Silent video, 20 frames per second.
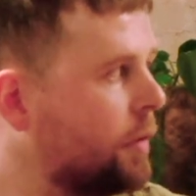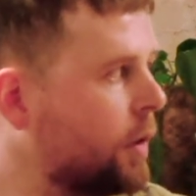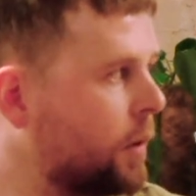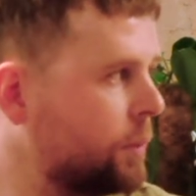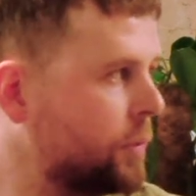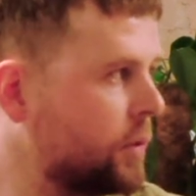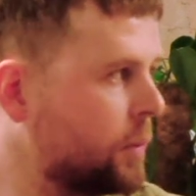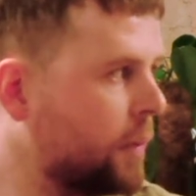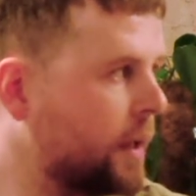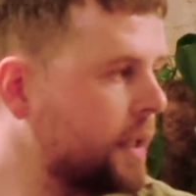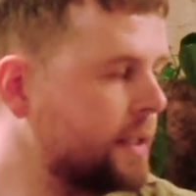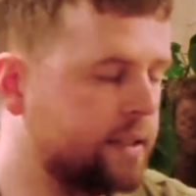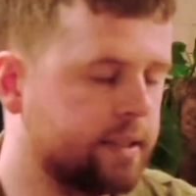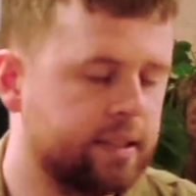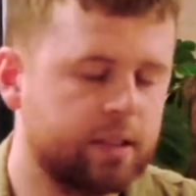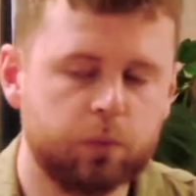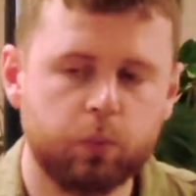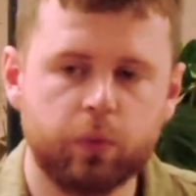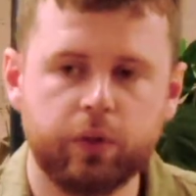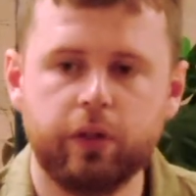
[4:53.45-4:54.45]
optimizing
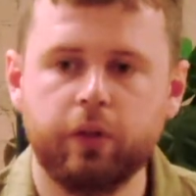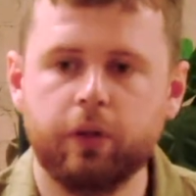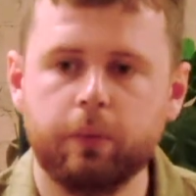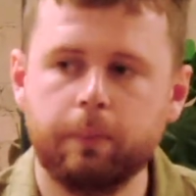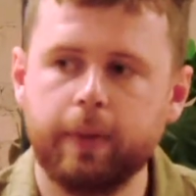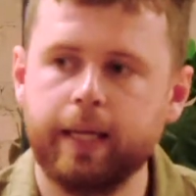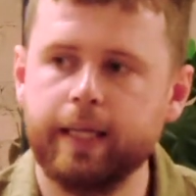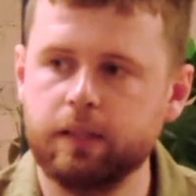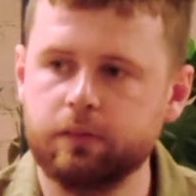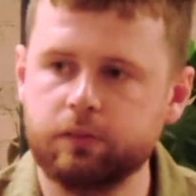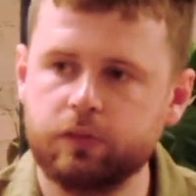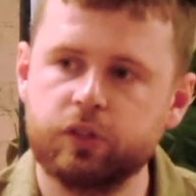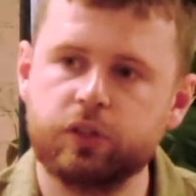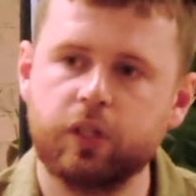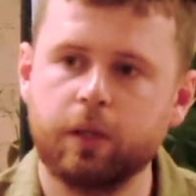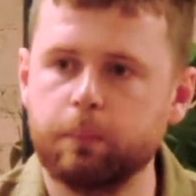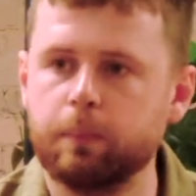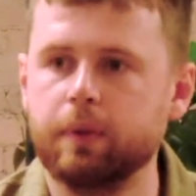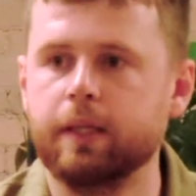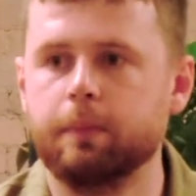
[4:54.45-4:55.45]
is one of the main
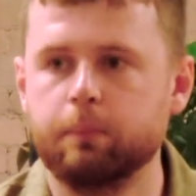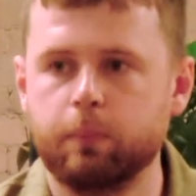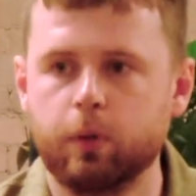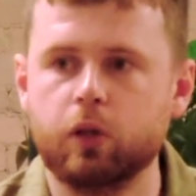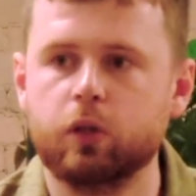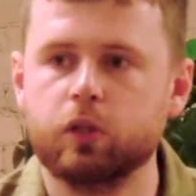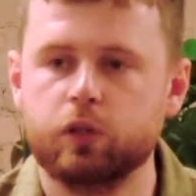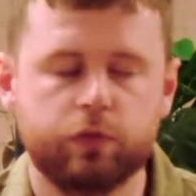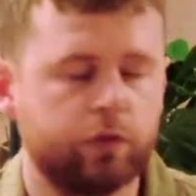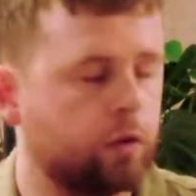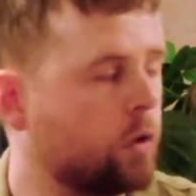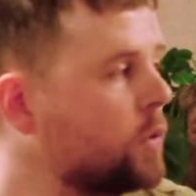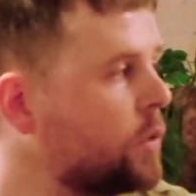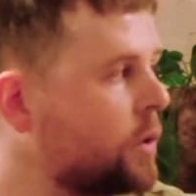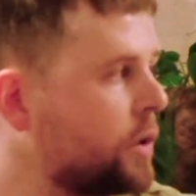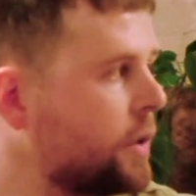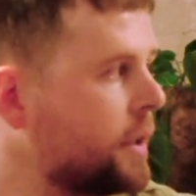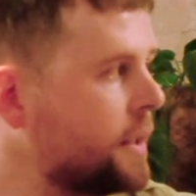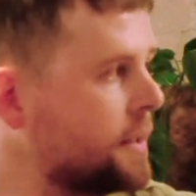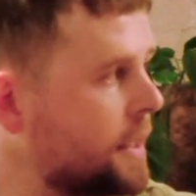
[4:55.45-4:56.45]
stumbling blocks for
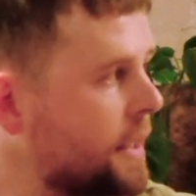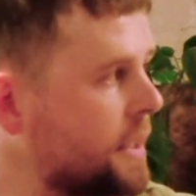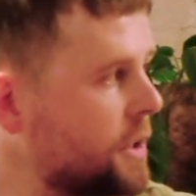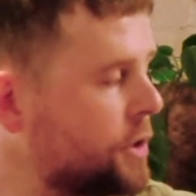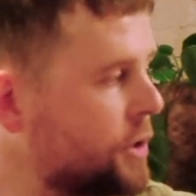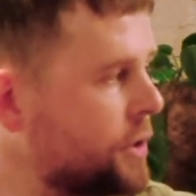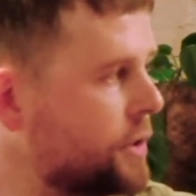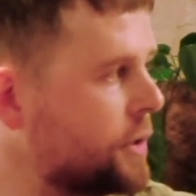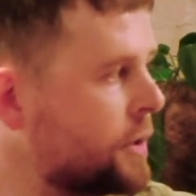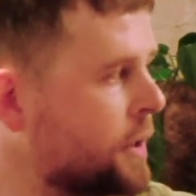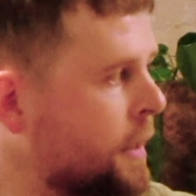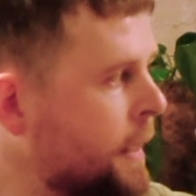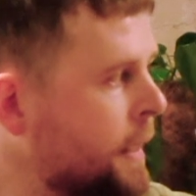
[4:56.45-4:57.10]
organizations.